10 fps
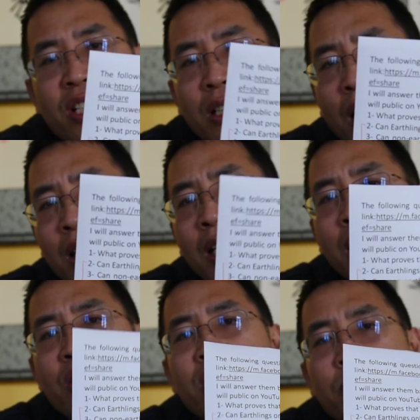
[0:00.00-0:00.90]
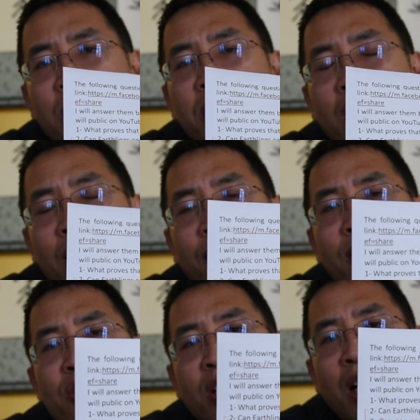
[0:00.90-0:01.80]
is maybe the
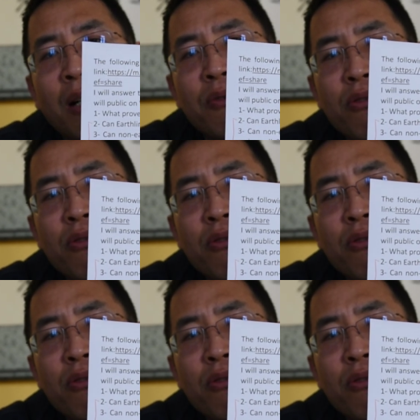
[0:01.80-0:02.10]
first time